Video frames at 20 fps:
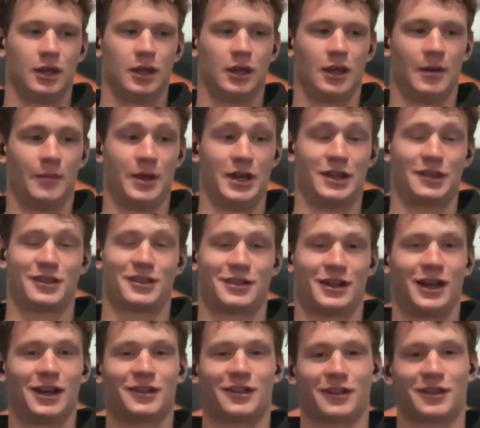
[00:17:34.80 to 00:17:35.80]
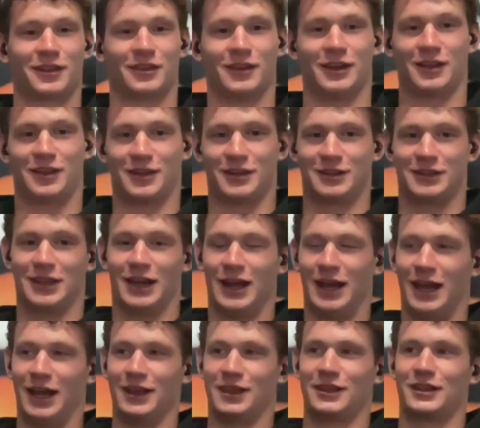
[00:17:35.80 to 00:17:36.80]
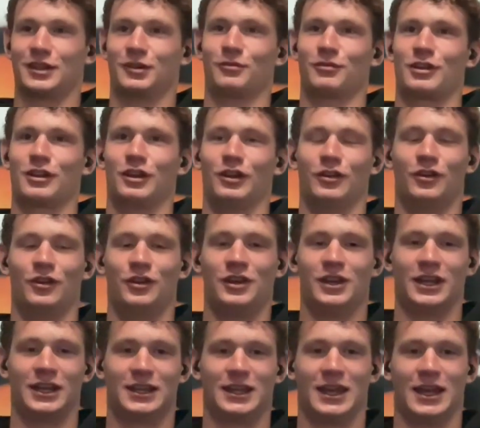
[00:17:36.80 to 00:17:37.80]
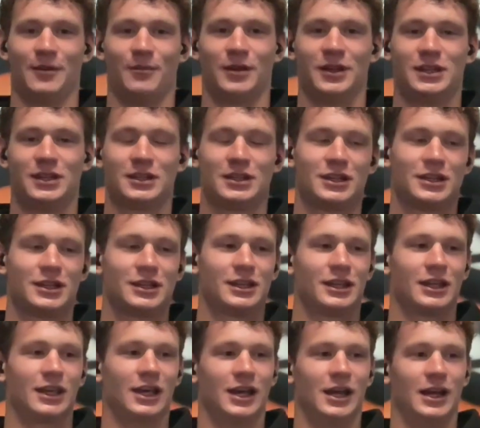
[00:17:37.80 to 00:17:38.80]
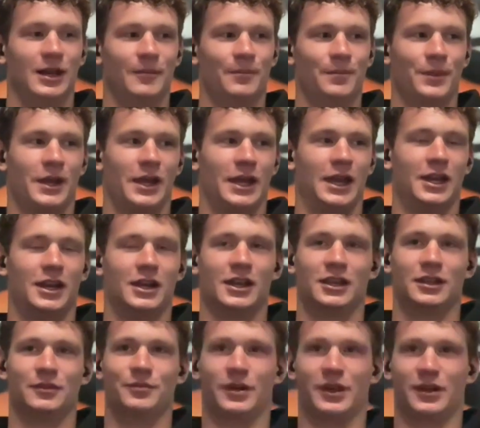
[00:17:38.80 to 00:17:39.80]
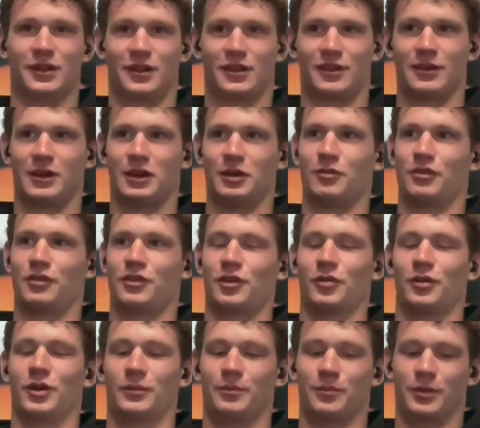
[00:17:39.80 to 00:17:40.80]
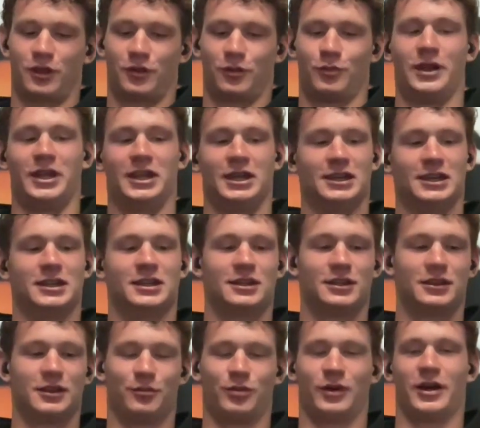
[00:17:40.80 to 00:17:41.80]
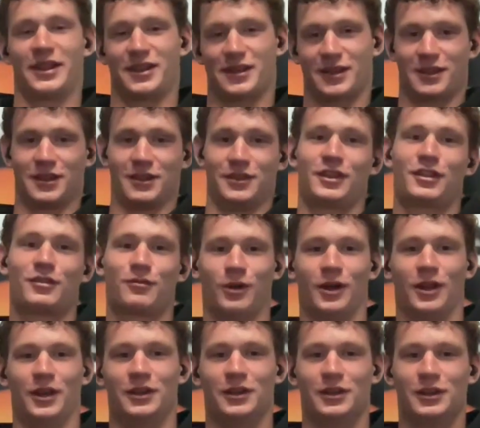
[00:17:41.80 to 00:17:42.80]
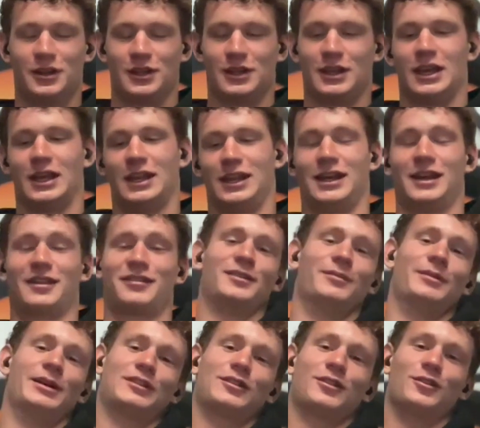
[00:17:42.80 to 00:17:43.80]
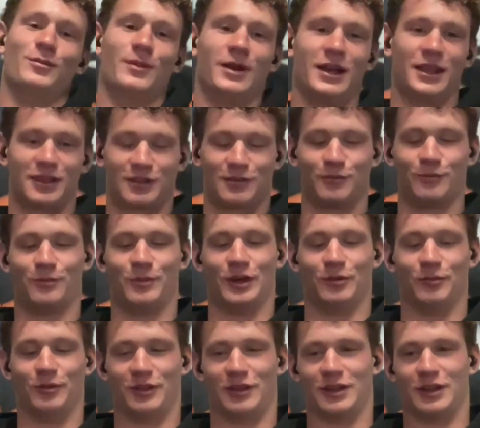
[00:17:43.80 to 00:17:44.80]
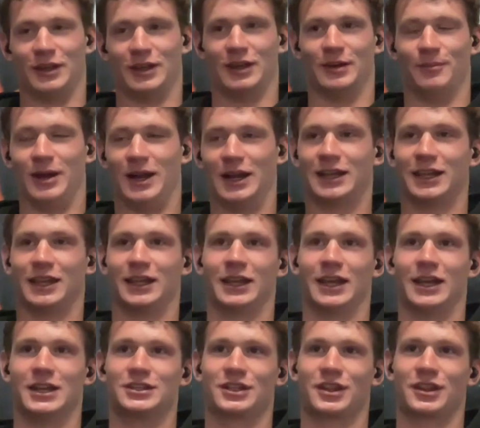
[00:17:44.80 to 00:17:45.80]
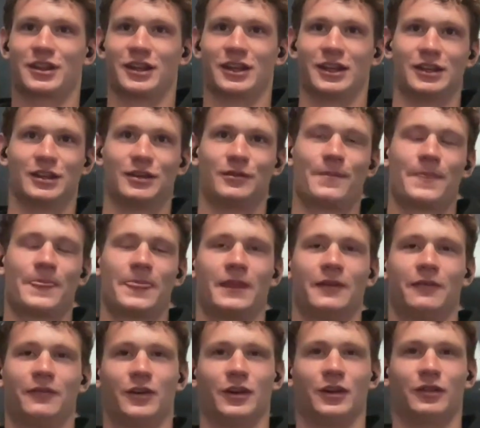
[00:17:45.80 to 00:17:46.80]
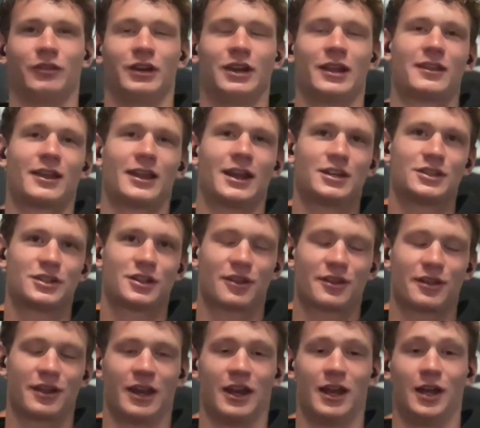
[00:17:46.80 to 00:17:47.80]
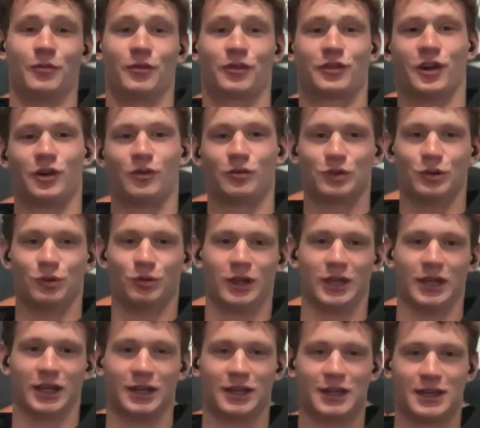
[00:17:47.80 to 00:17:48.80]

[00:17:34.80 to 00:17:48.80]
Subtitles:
I mean, it sucks. It's a hard skill to learn, and it can be. I had another business that I was doing between the bracelets and this one. It lasted about 2 months, but it was a marketing agency for real estate agents, and I was cold calling,